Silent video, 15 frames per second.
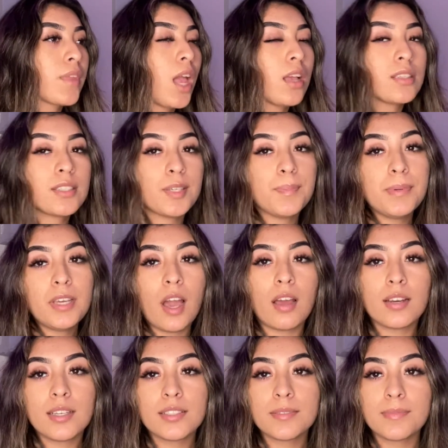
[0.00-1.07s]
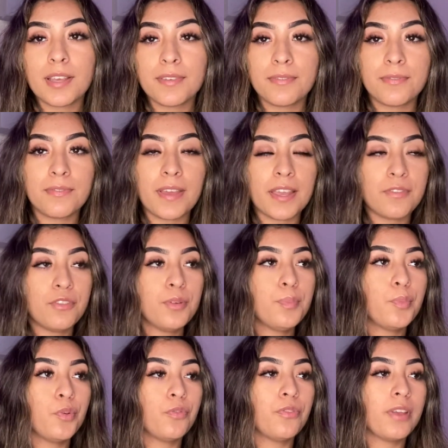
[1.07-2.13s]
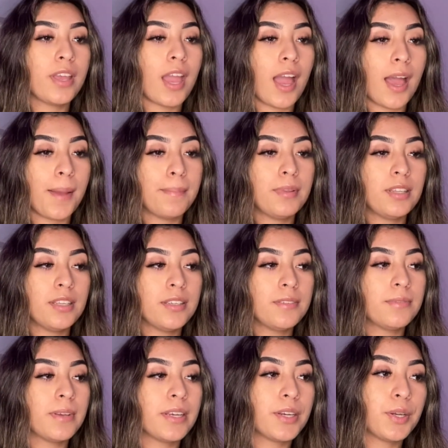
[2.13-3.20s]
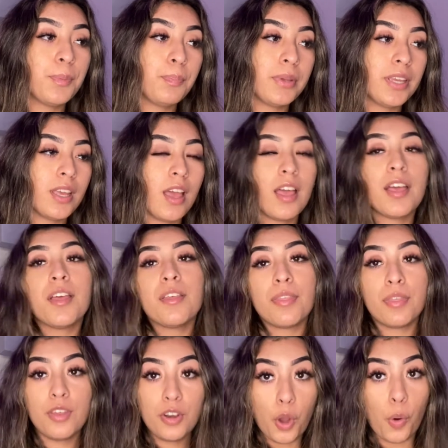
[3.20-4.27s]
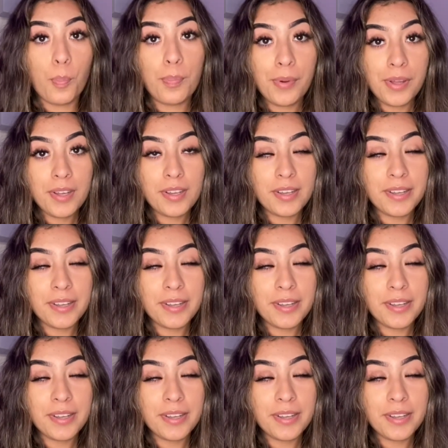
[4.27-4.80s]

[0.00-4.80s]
To be honest, my favorite movie, I believe it could be The Notebook.